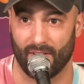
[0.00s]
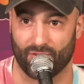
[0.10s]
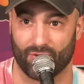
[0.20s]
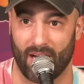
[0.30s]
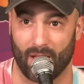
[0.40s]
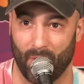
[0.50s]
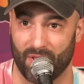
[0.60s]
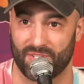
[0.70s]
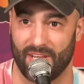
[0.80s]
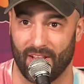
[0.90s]
I'm trying to put
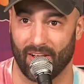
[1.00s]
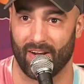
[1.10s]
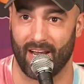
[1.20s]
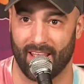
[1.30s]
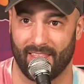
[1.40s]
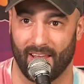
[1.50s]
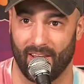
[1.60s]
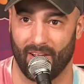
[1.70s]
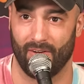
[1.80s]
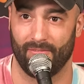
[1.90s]
a ceiling on
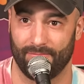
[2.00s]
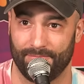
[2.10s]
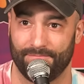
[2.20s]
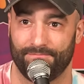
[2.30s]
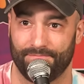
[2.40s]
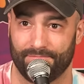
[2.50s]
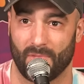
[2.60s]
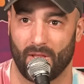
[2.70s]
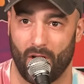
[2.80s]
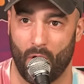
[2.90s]
anything,
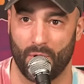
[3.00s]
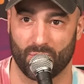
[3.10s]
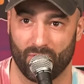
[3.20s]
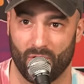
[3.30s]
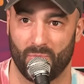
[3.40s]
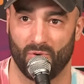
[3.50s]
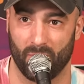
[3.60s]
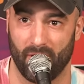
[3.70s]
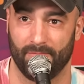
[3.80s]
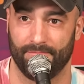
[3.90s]
Always room for
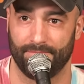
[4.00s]
improvement.